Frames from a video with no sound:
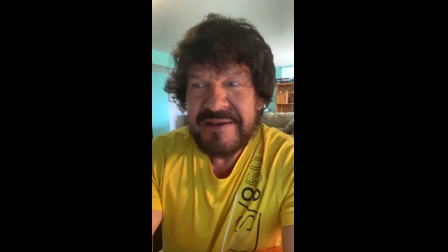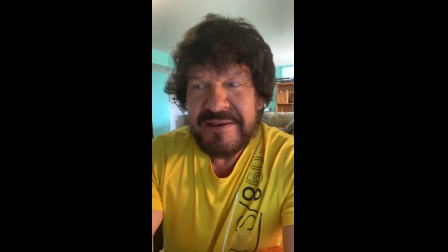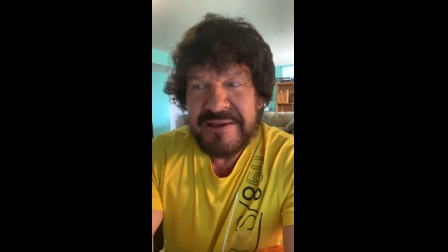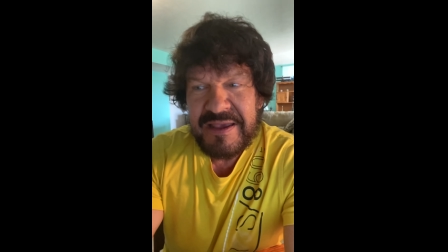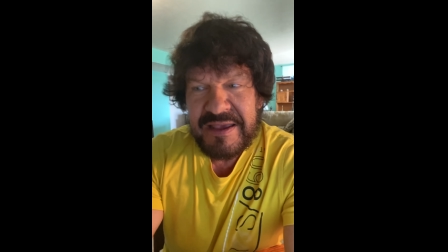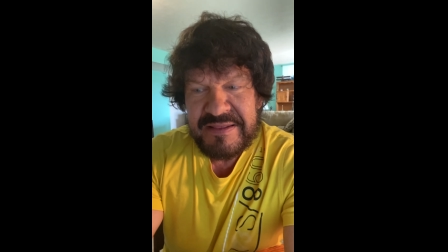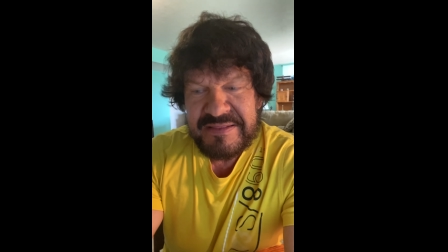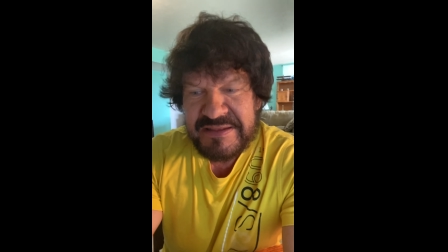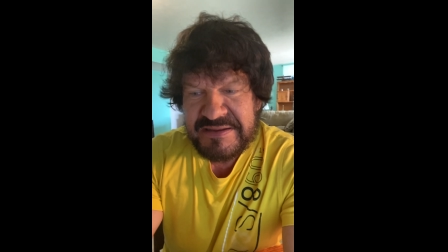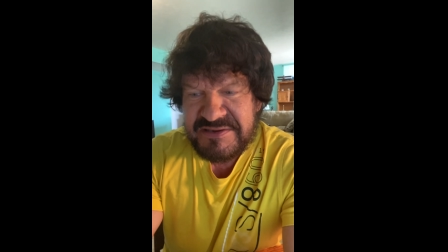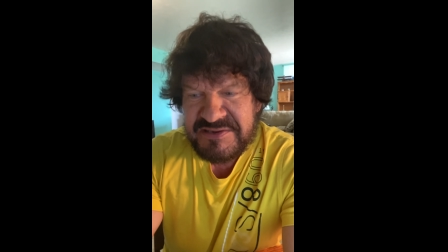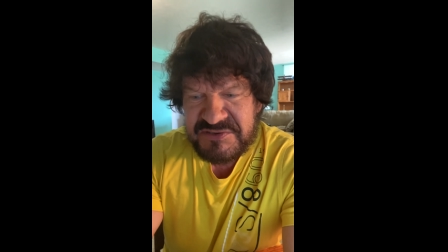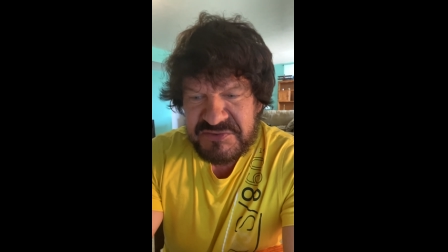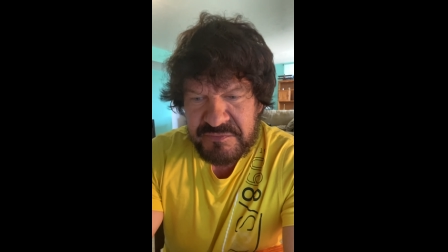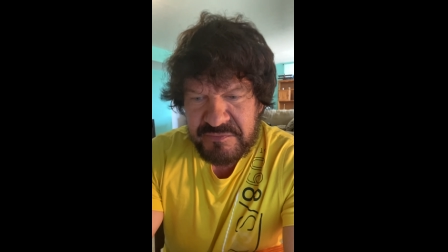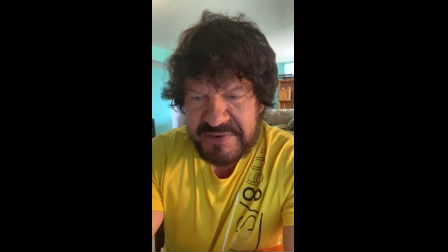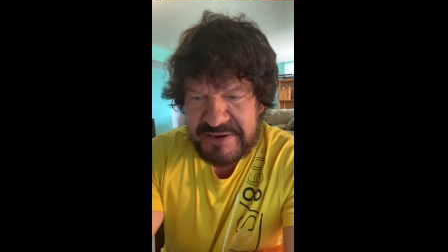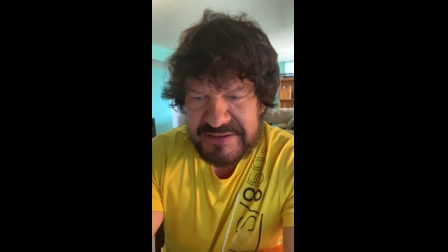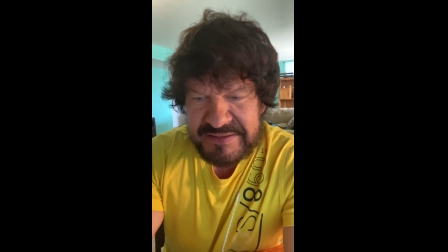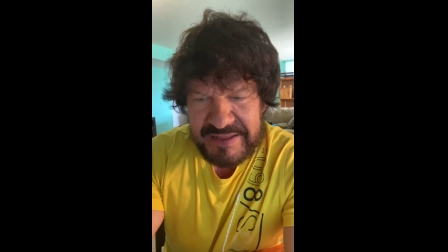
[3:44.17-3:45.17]
and then just
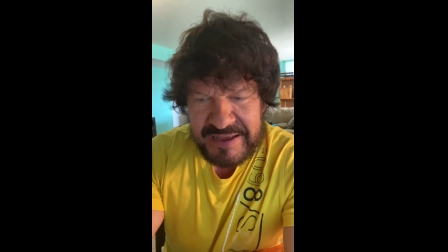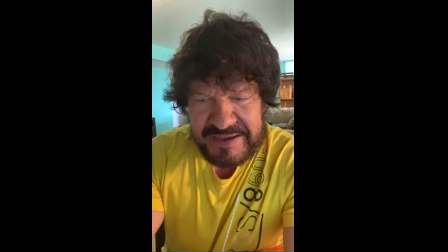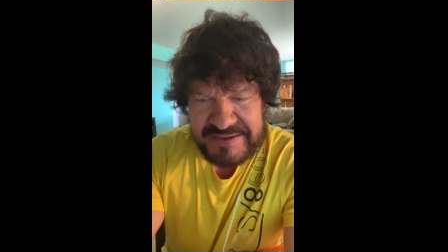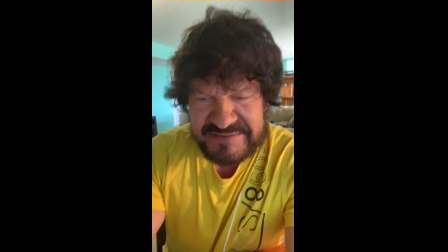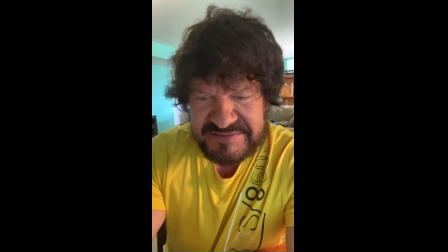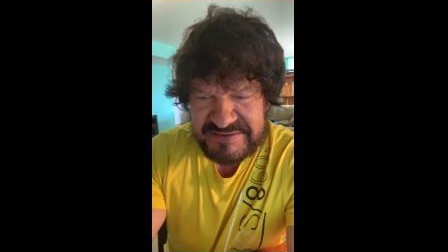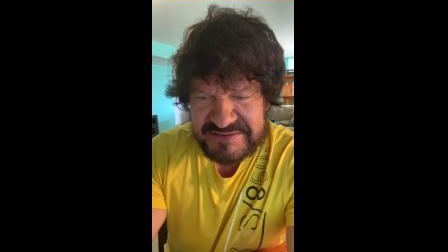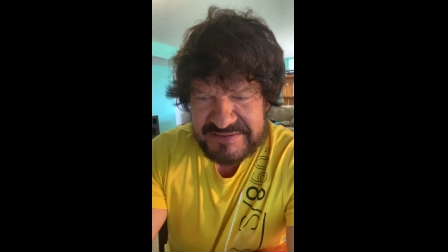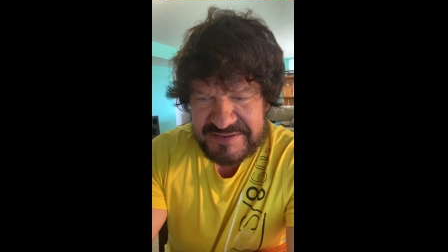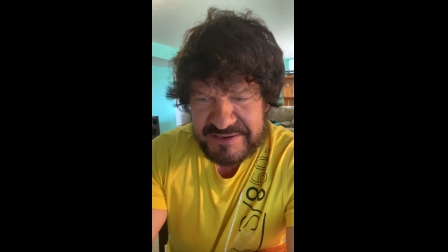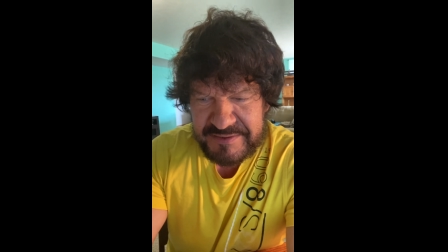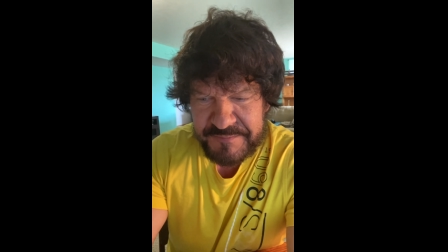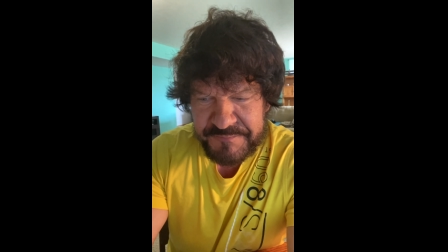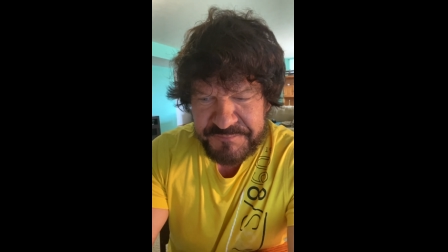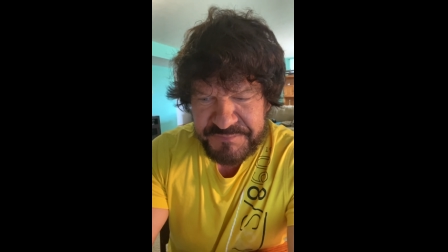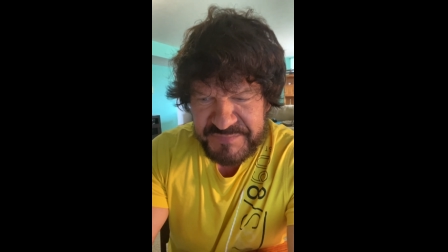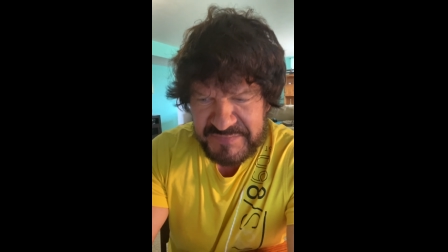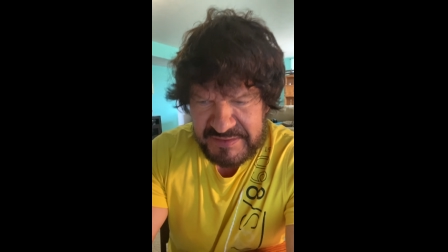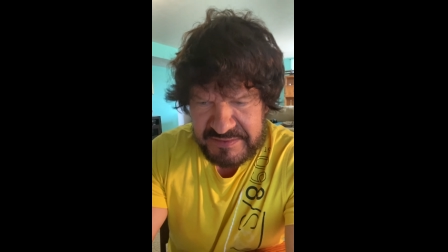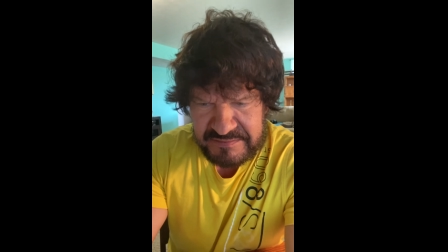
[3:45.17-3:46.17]
realizing that,
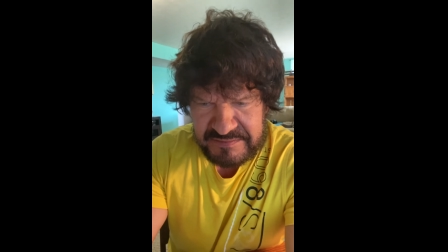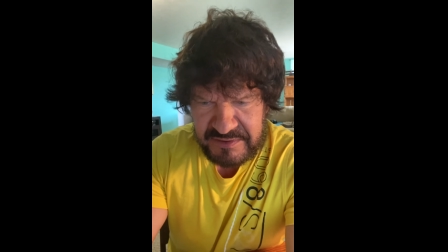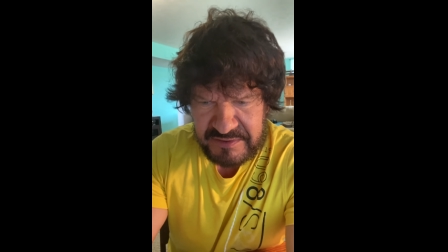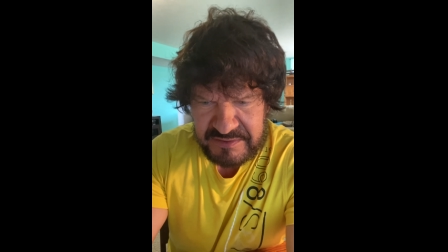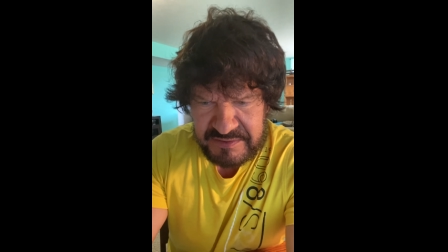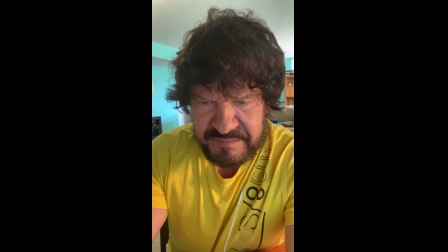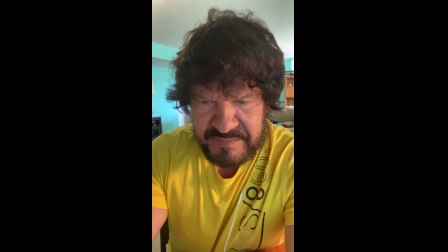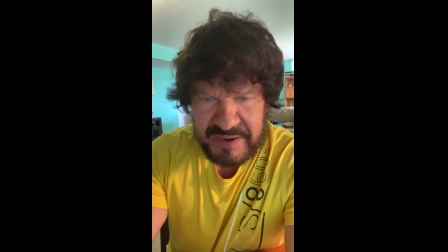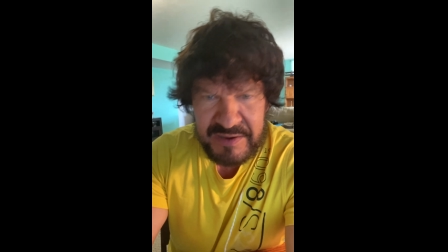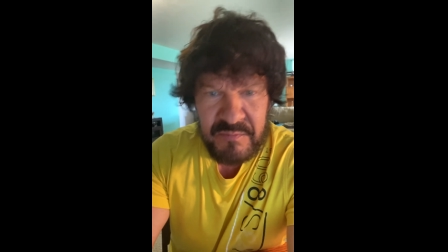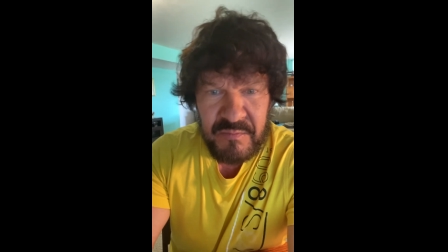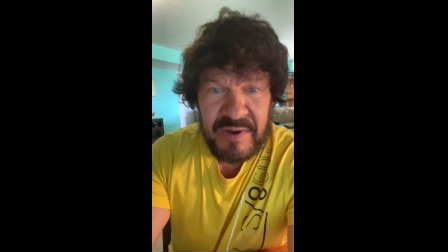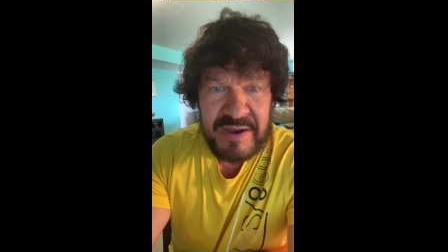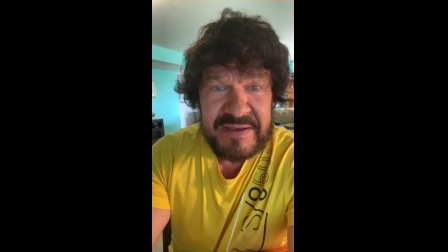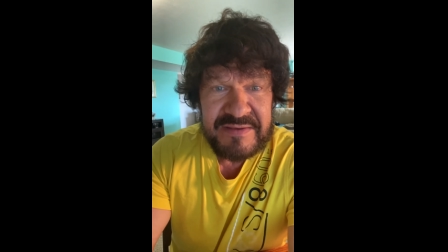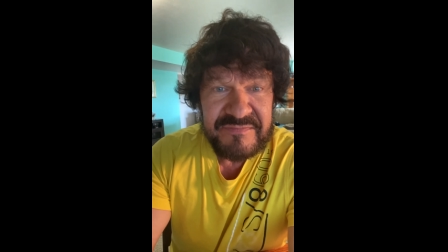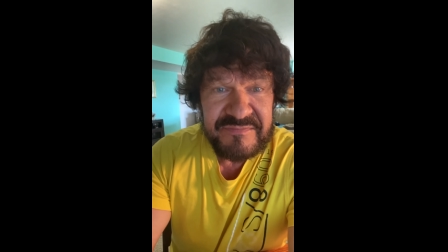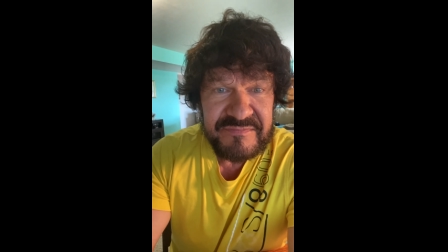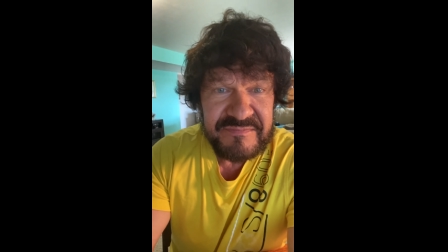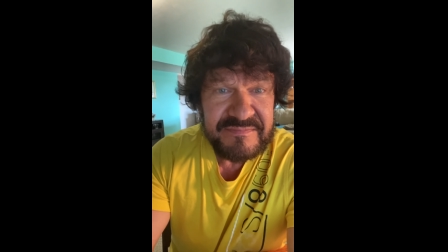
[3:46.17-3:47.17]
look, my
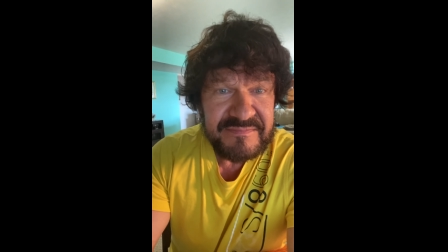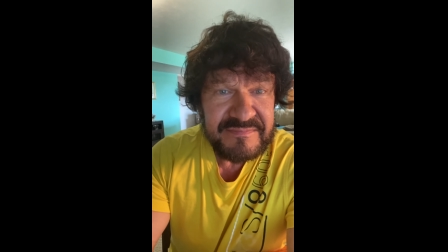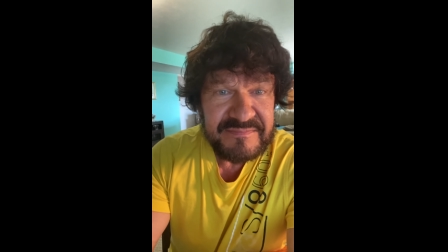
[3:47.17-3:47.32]
wife